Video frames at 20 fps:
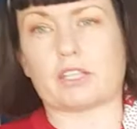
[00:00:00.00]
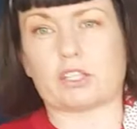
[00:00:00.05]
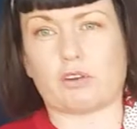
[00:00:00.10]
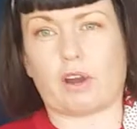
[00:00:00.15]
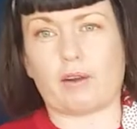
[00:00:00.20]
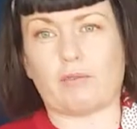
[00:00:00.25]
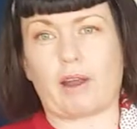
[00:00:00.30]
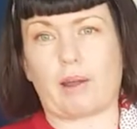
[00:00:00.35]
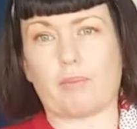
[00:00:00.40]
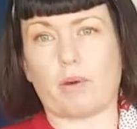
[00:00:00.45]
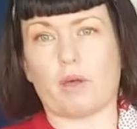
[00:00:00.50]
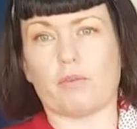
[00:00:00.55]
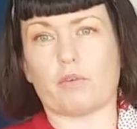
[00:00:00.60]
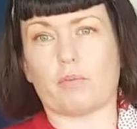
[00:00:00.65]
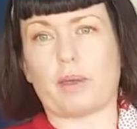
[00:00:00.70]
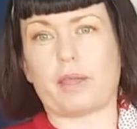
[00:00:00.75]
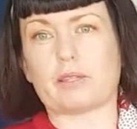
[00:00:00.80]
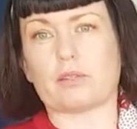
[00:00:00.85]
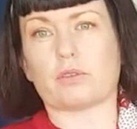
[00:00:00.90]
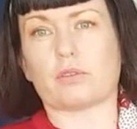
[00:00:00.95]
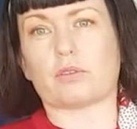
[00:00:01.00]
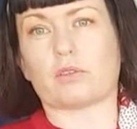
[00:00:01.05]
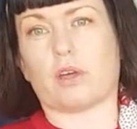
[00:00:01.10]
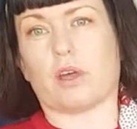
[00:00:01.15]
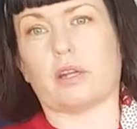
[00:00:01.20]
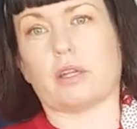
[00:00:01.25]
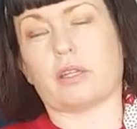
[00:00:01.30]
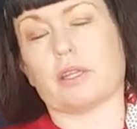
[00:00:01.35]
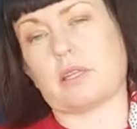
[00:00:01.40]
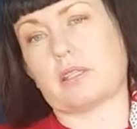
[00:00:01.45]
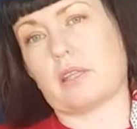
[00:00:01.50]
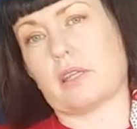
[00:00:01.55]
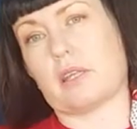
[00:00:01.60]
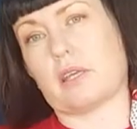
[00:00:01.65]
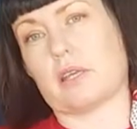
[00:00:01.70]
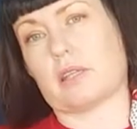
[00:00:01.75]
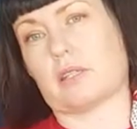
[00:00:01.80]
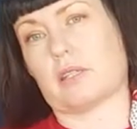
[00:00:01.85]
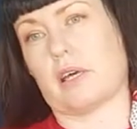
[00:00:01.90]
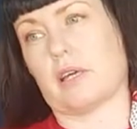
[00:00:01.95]
a straight wrap over pencil skirt in this. I
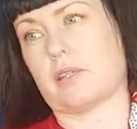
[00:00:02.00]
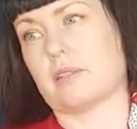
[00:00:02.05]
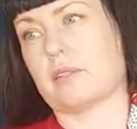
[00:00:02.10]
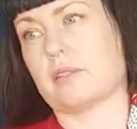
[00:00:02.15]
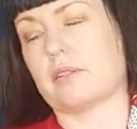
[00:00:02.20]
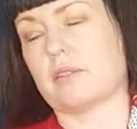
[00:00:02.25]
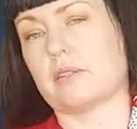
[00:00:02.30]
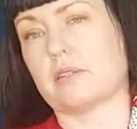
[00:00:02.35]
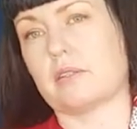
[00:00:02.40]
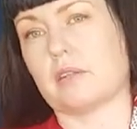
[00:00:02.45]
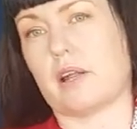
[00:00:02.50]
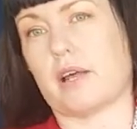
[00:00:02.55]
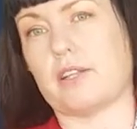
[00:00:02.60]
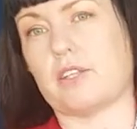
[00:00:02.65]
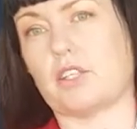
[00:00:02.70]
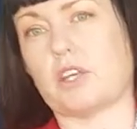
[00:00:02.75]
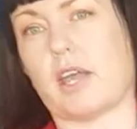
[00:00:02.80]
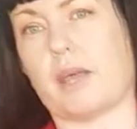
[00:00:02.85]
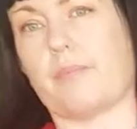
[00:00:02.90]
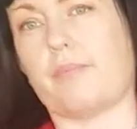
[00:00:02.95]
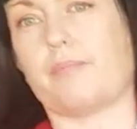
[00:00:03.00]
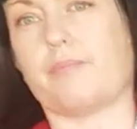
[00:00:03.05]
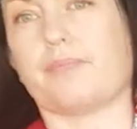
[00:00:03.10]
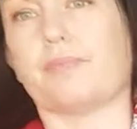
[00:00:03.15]
think it's nice. It's a nice shape.